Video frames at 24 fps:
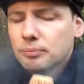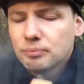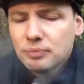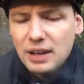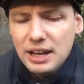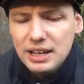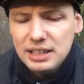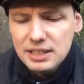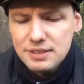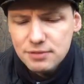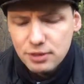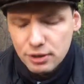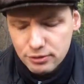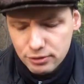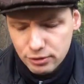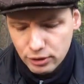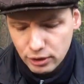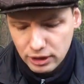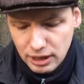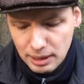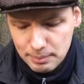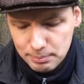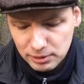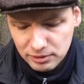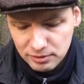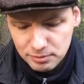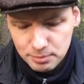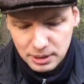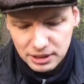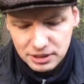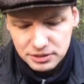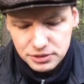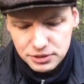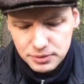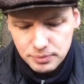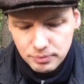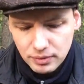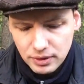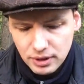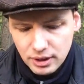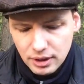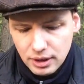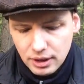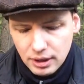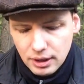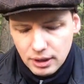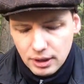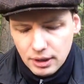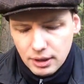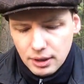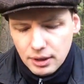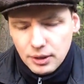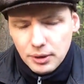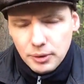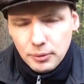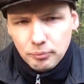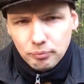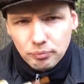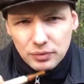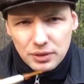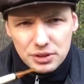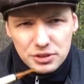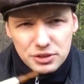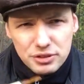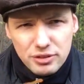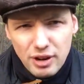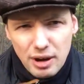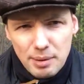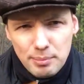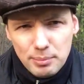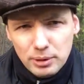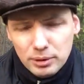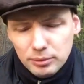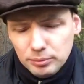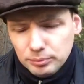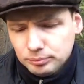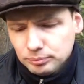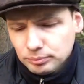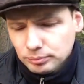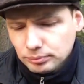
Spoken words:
I leave her for a couple of minutes, scramble.